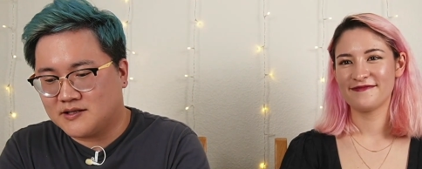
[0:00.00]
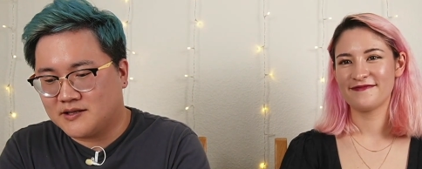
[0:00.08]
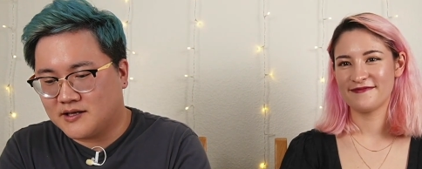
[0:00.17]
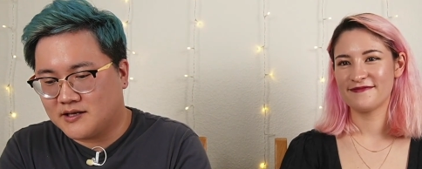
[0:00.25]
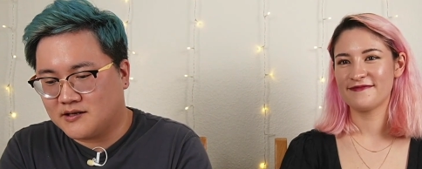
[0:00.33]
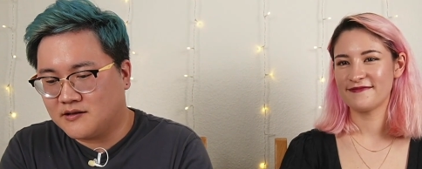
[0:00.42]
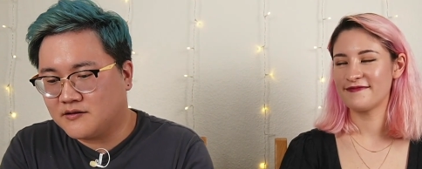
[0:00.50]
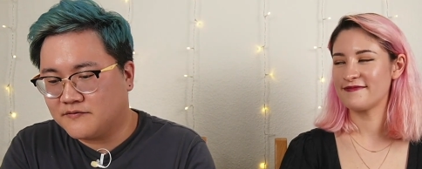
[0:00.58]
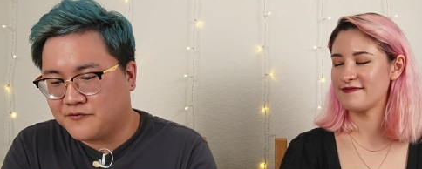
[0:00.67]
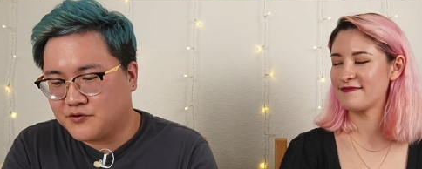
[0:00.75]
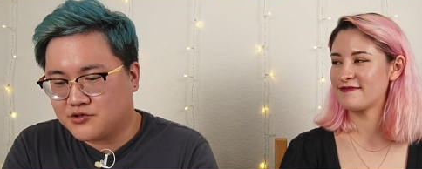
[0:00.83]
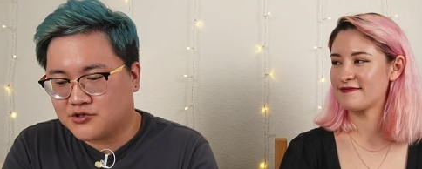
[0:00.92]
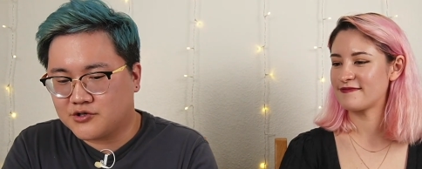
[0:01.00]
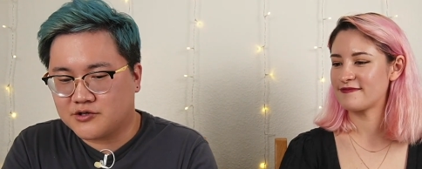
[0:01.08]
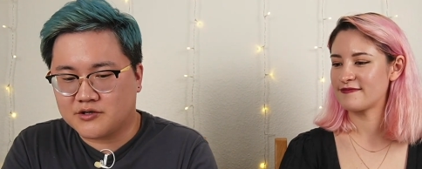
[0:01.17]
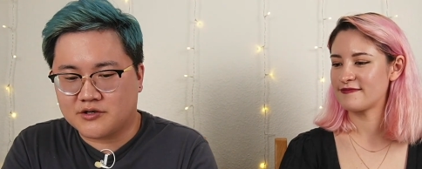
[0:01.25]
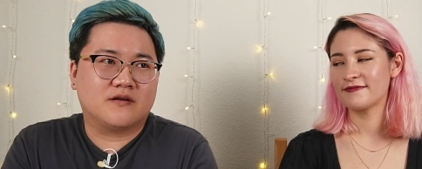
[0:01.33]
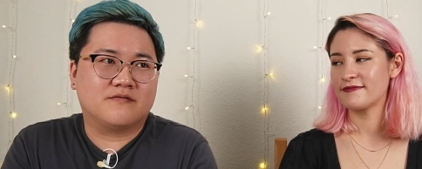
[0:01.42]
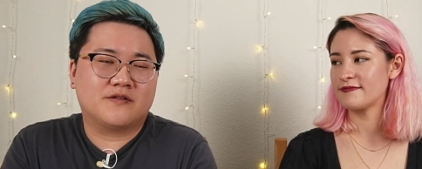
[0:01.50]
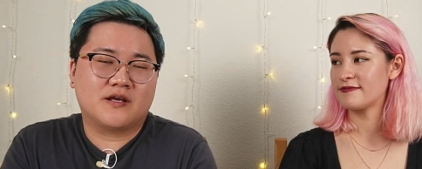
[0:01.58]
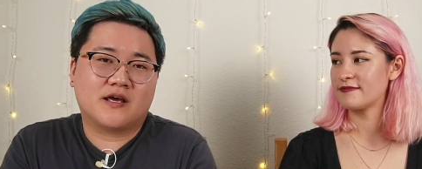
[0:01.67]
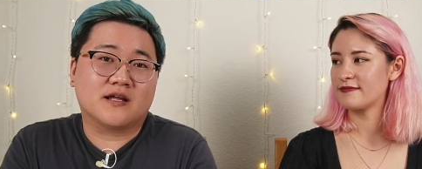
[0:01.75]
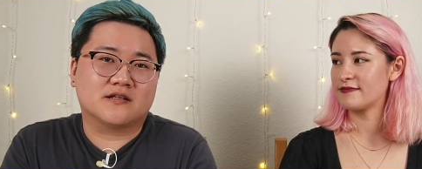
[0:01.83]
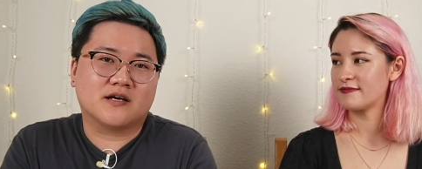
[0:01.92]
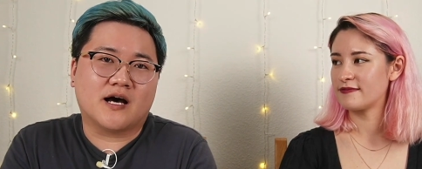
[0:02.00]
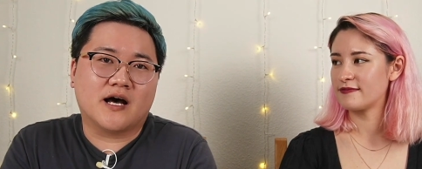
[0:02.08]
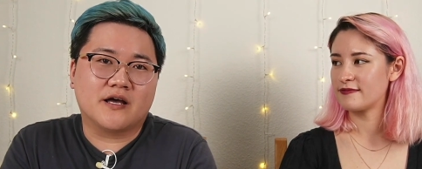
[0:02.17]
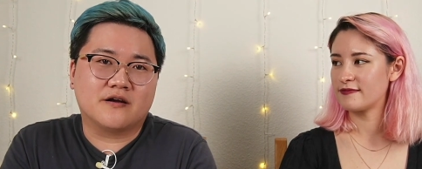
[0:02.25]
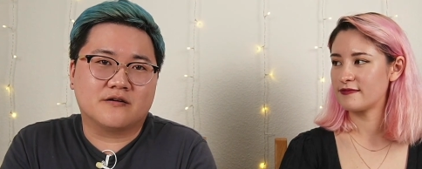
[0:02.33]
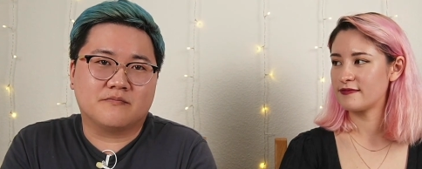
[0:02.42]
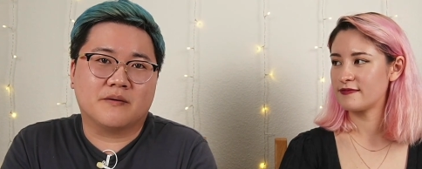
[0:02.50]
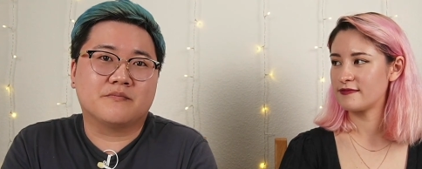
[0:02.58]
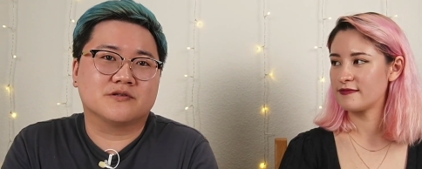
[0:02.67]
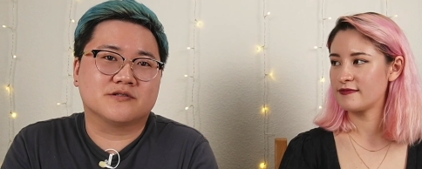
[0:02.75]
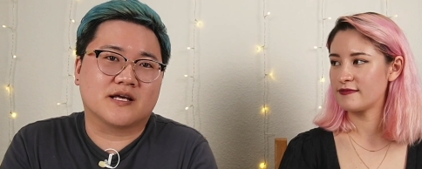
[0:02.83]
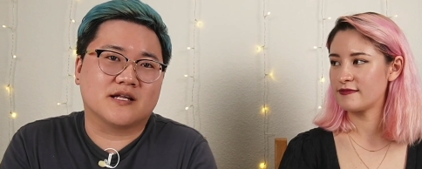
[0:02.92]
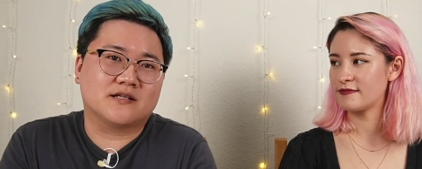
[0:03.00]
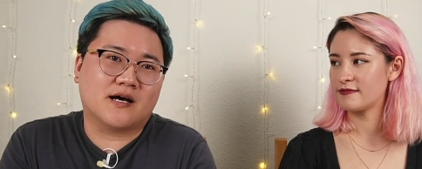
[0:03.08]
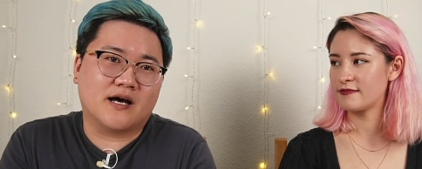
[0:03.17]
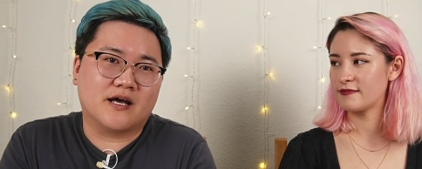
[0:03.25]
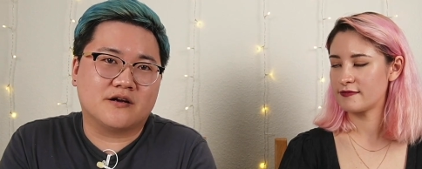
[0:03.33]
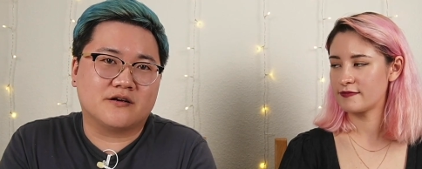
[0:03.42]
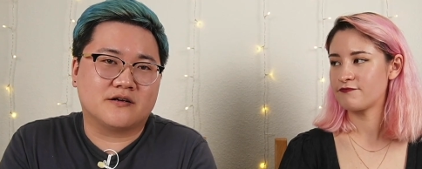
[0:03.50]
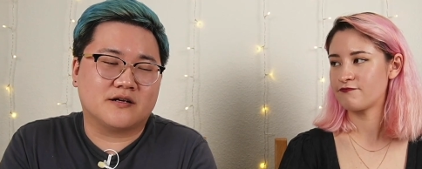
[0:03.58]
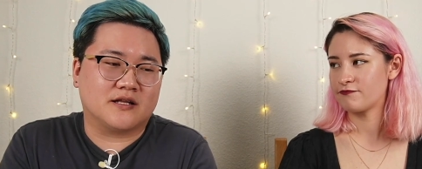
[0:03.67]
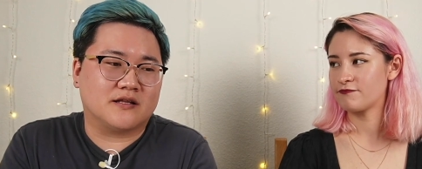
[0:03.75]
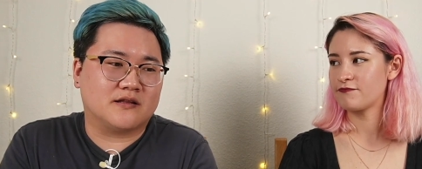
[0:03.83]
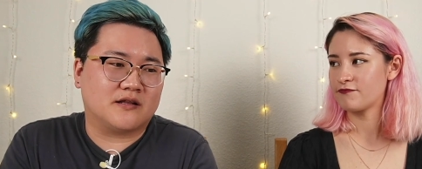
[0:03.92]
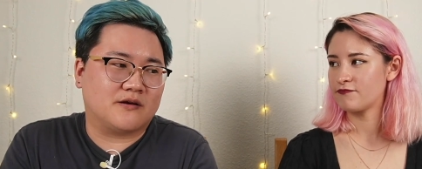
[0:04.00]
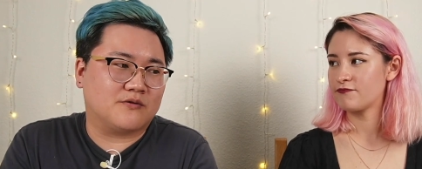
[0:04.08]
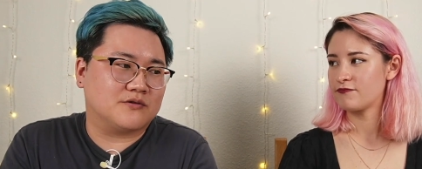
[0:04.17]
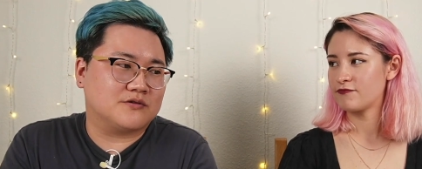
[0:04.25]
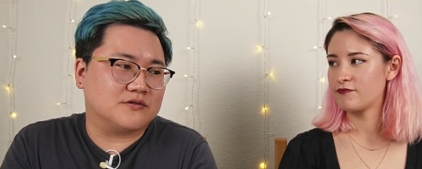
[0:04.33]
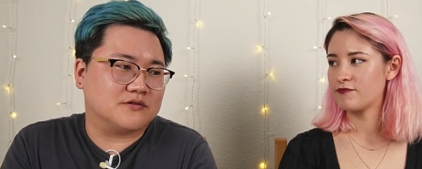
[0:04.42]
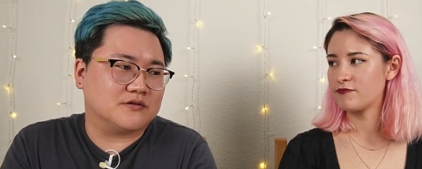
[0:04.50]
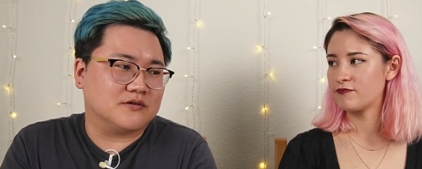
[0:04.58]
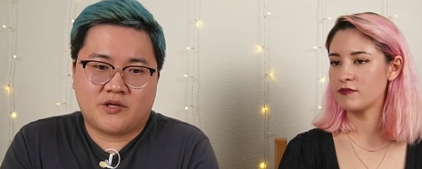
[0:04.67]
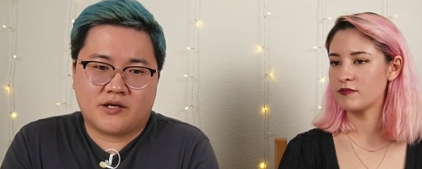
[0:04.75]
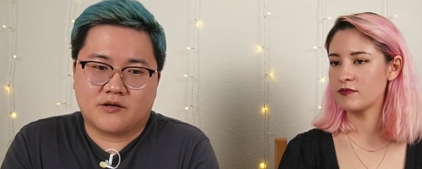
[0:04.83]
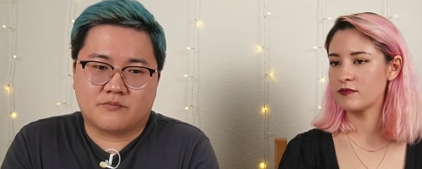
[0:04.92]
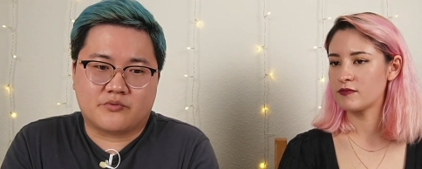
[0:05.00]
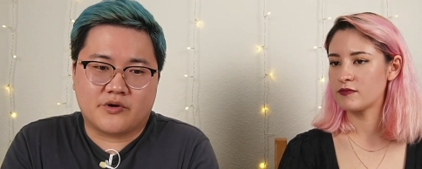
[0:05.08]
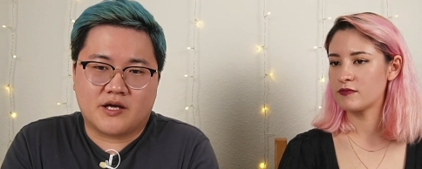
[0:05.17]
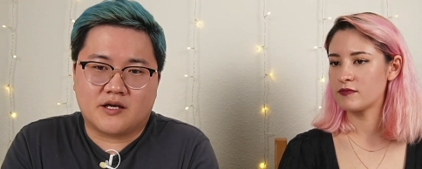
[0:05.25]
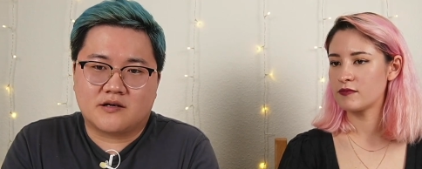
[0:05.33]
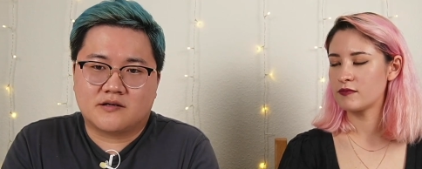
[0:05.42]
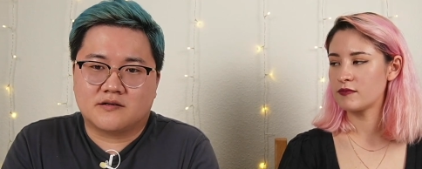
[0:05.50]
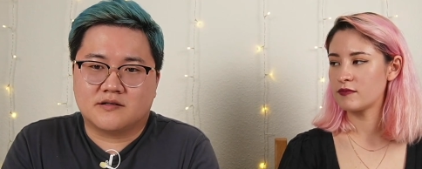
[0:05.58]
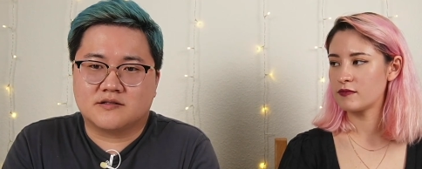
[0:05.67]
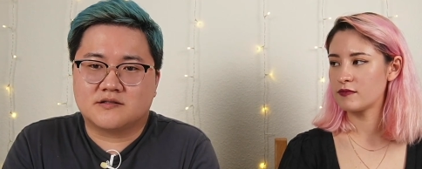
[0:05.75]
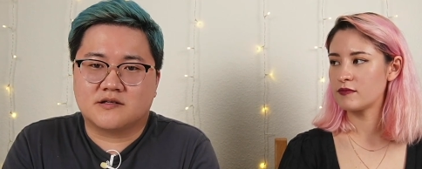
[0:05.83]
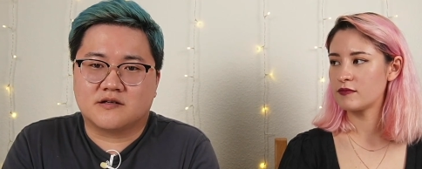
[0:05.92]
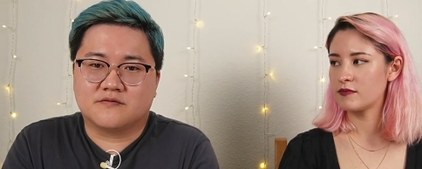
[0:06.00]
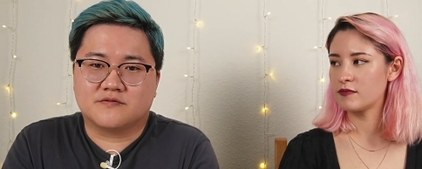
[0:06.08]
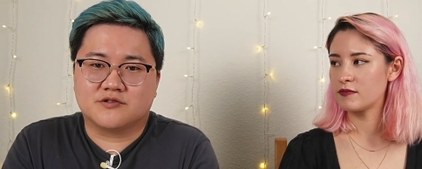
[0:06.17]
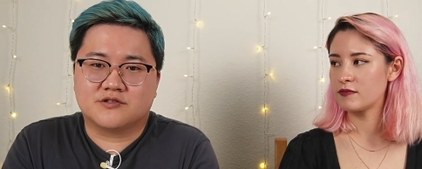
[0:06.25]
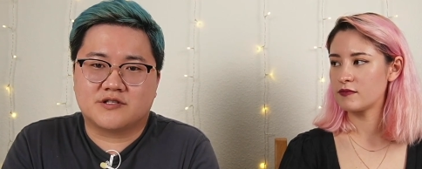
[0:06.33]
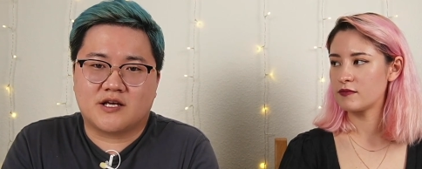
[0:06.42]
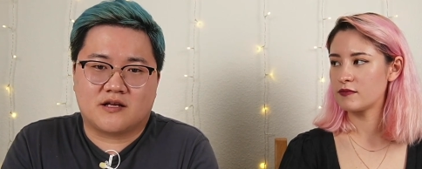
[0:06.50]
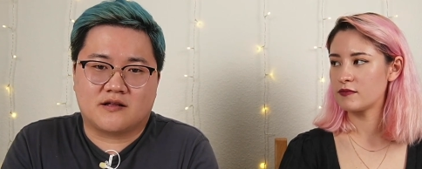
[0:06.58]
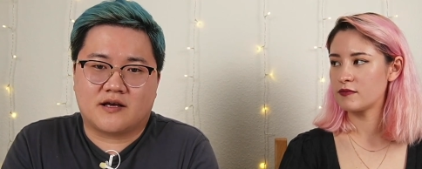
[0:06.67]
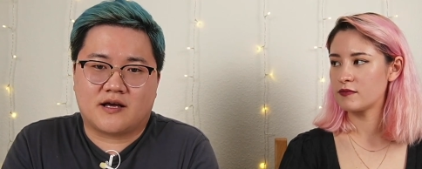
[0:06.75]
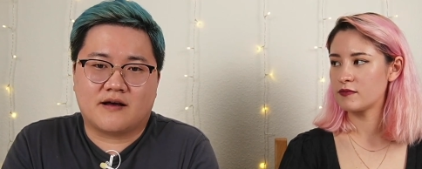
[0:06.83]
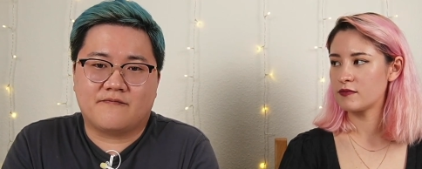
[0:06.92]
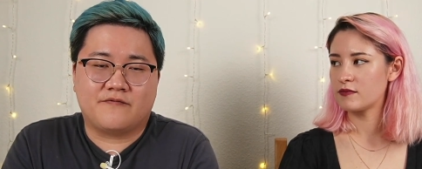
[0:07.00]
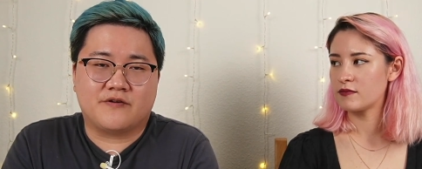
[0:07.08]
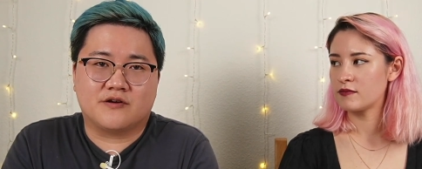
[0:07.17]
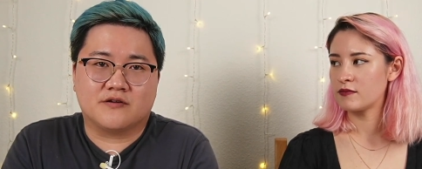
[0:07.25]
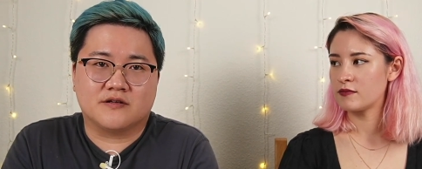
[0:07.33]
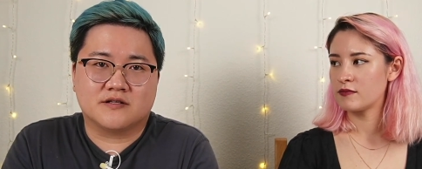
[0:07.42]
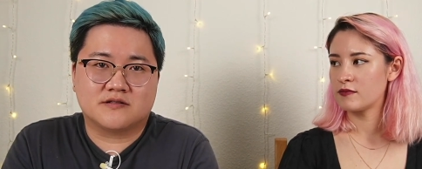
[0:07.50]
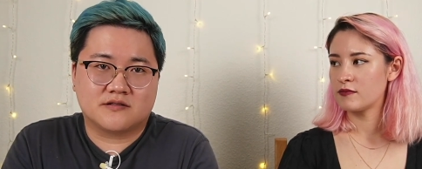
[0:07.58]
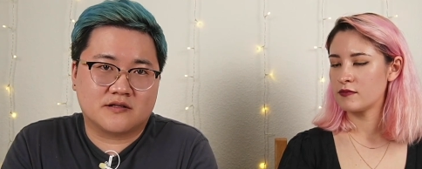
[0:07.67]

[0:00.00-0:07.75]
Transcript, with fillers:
Speaker 1: And then in the future, if they get tired, members get tired, and then they want to take a break instead of just saying like I'm fearless.